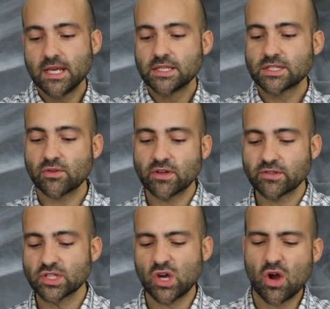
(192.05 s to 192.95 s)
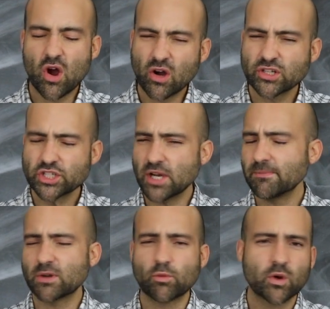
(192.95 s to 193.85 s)
So there was a hard jump.
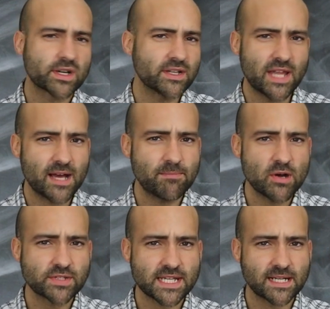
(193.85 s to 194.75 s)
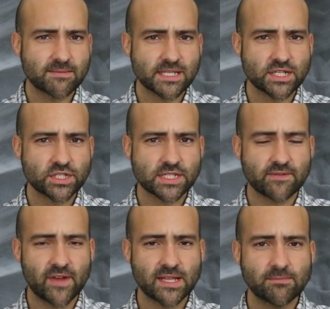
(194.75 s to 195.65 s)
There weren't a lot of postdoc positions
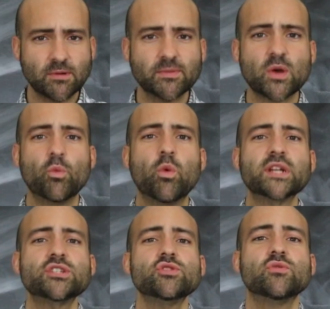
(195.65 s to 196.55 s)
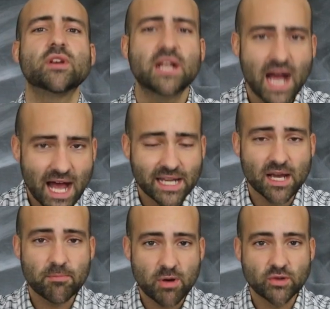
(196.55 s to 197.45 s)
available. But then once you got
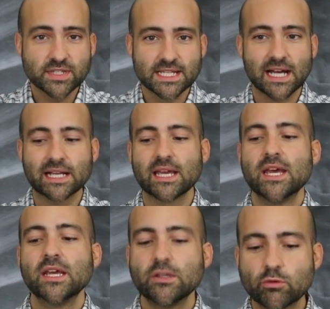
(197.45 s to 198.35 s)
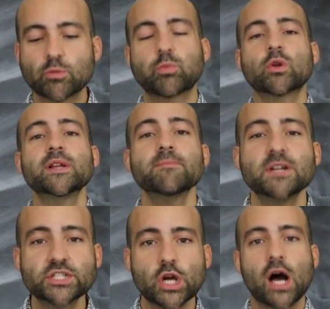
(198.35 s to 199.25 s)
a postdoc, you were pretty
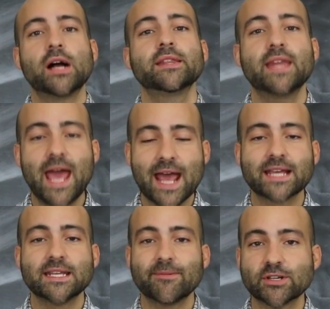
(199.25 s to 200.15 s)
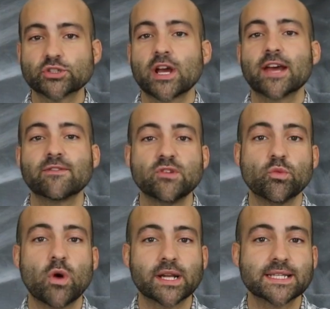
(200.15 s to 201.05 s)
much on the academic track if you
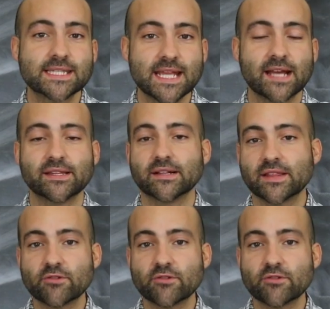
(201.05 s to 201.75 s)
wanted to stay on there.